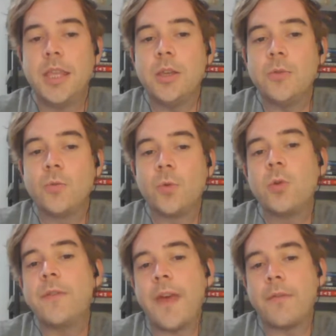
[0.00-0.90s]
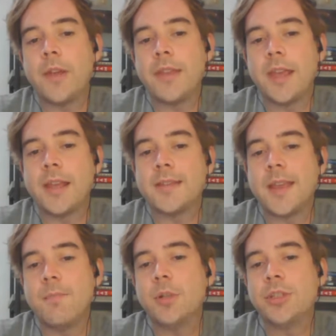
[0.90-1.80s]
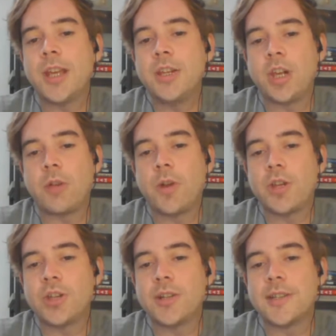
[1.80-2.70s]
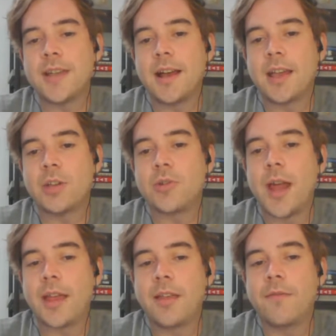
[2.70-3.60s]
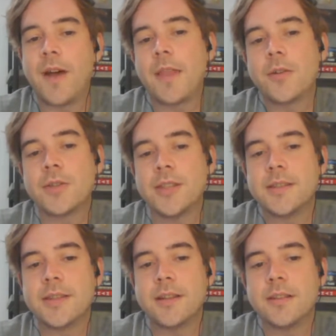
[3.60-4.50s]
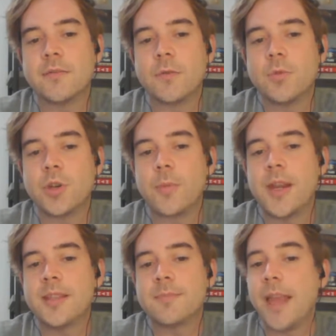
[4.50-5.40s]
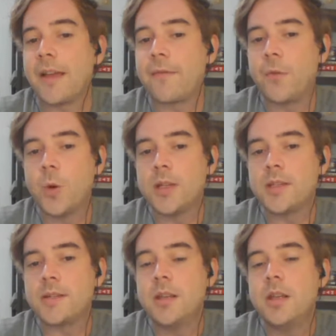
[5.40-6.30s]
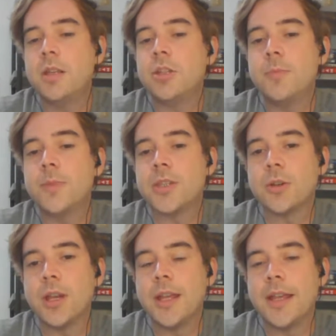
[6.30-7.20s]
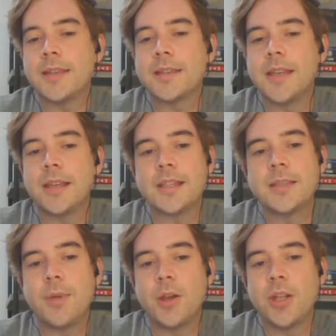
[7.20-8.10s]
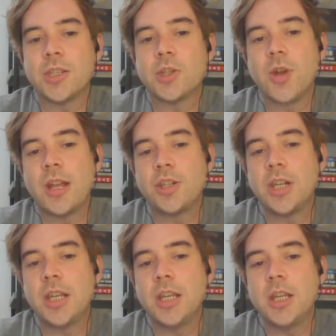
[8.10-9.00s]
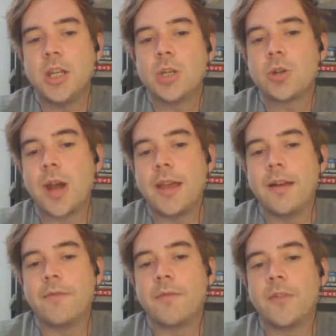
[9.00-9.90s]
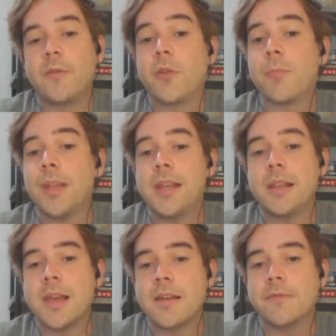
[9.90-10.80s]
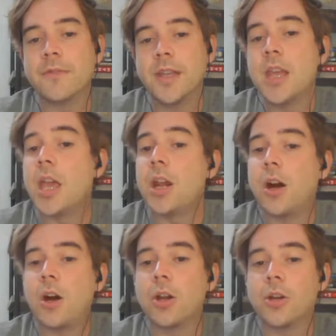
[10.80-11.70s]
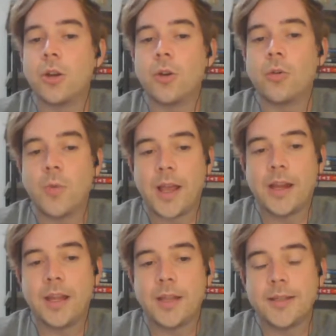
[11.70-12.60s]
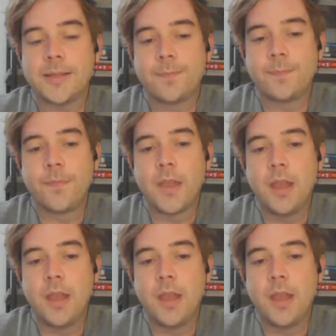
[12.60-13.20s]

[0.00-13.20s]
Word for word: The Root of Everything is a multi generational saga tracking fathers and sons from Germany's Black Forest to Missouri as they experience tragedy, triumph, forbidden love, and hard earned reckonings.